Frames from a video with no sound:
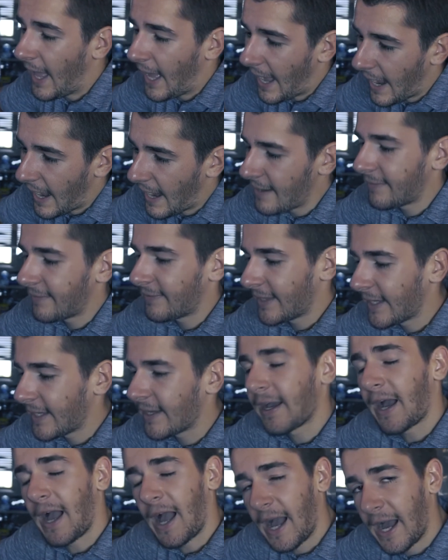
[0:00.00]
I
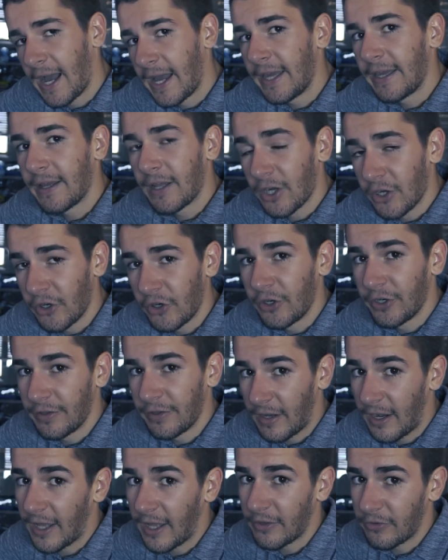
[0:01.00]
think I learned
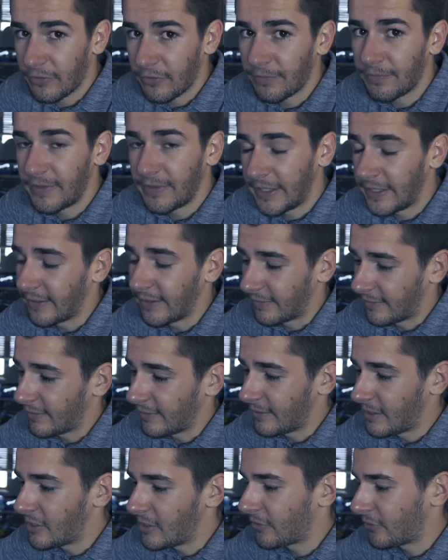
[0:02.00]
lots of things
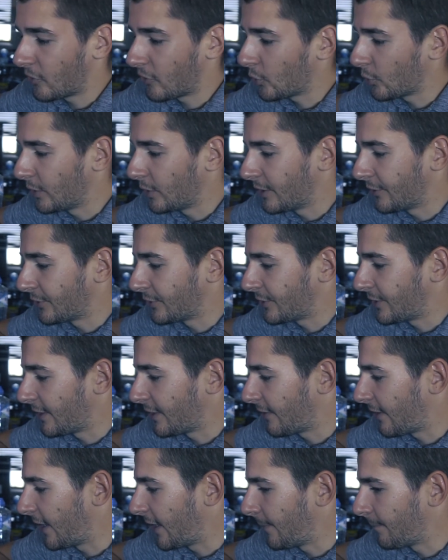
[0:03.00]
in these 2 years
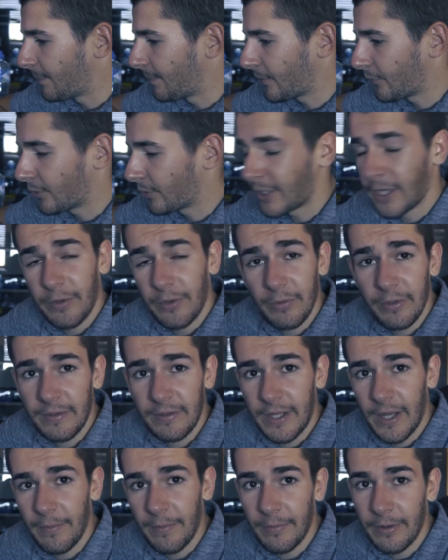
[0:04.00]
that I'm working with
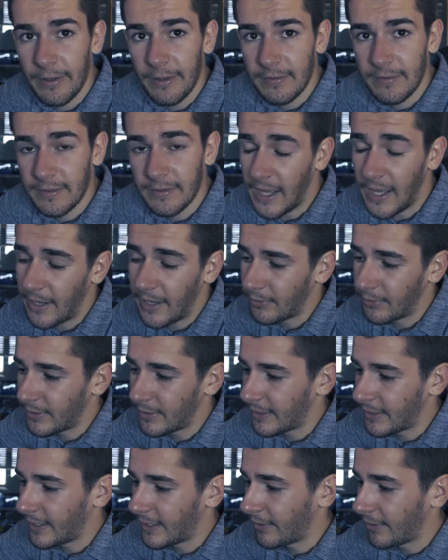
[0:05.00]
cameras. I
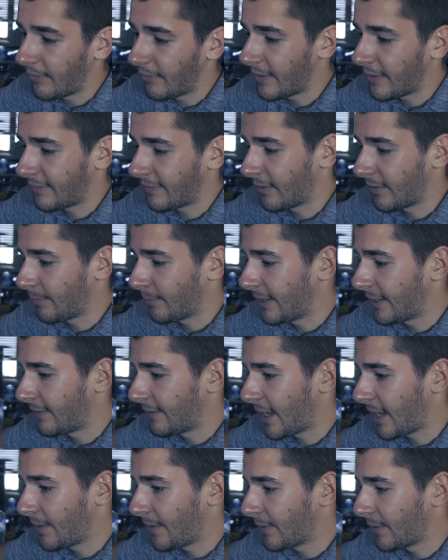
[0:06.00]
really invested my
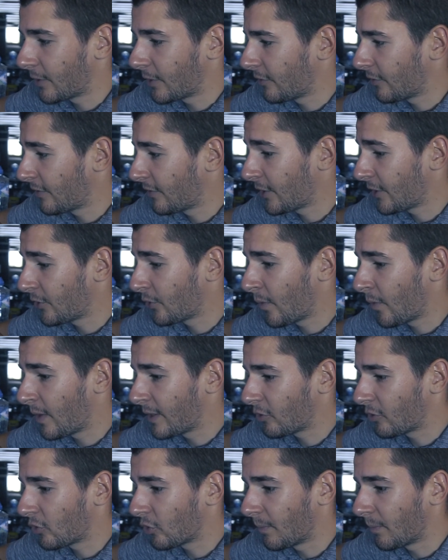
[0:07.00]
time because I don't
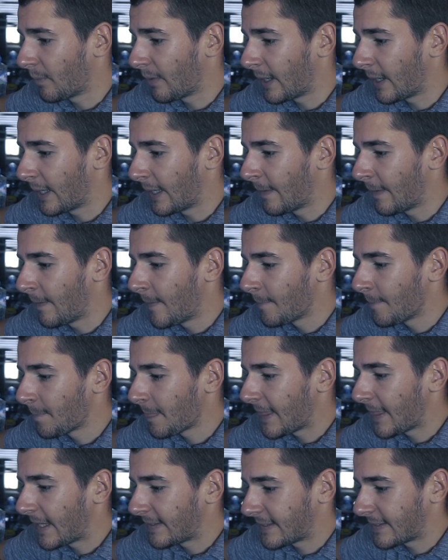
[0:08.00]
want to buy
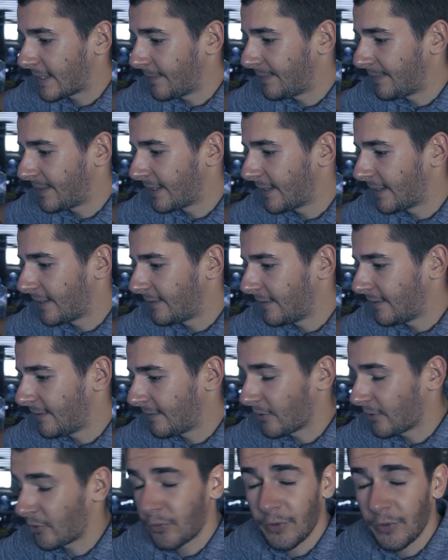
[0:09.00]
something that
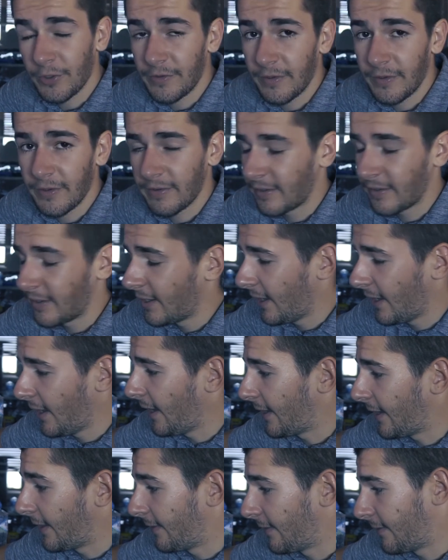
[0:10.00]
isn't worth it.
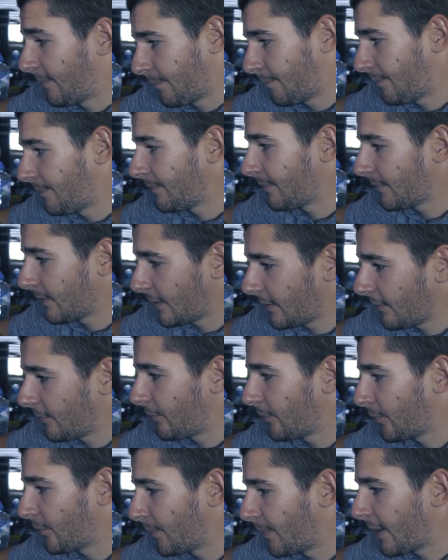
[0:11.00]
And if
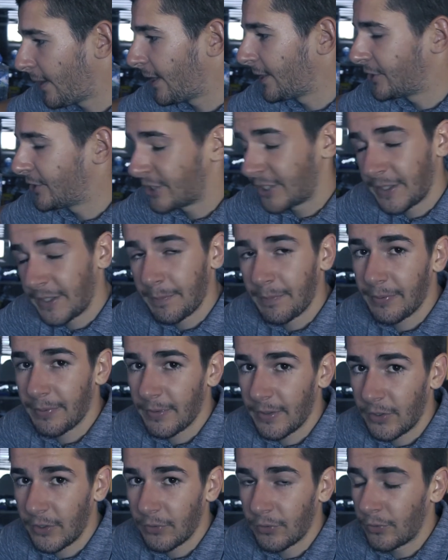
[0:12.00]
you buy cheap,
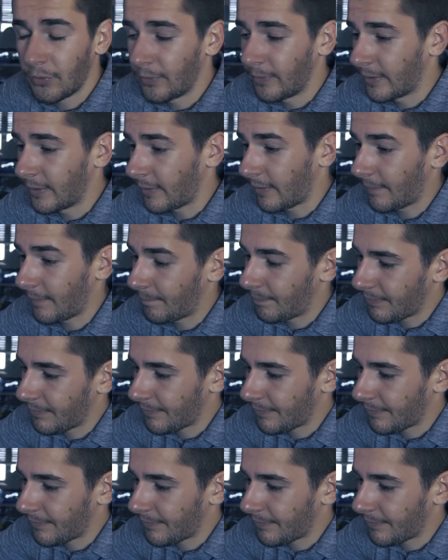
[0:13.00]
you'll